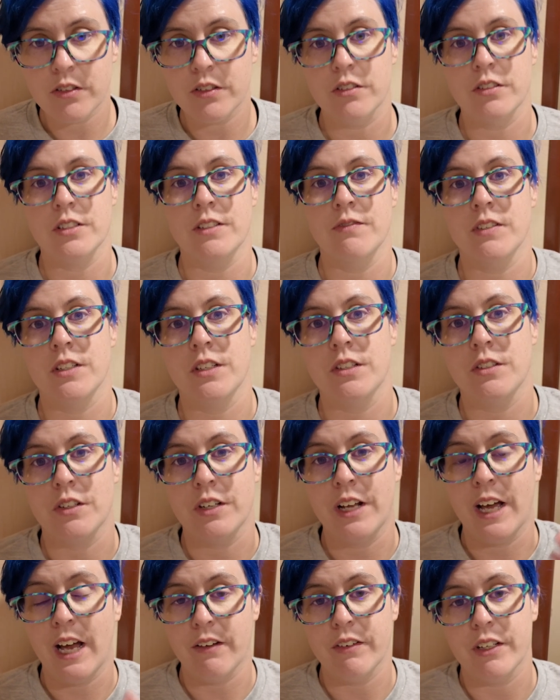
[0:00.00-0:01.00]
there's emphasis on
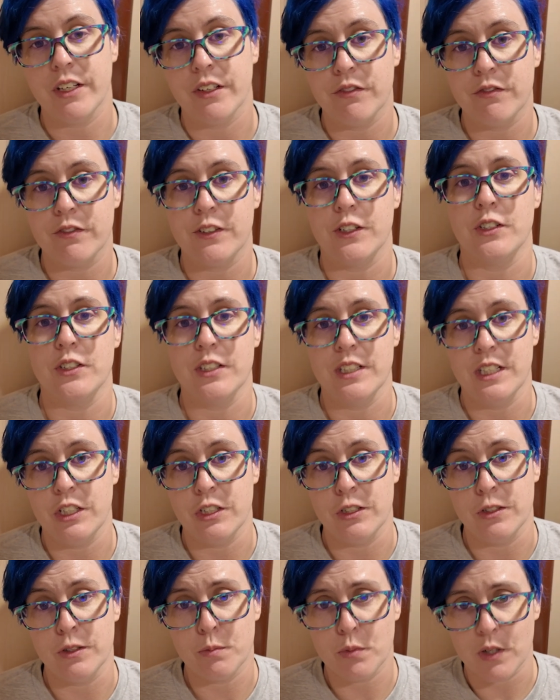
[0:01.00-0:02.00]
having a First Nations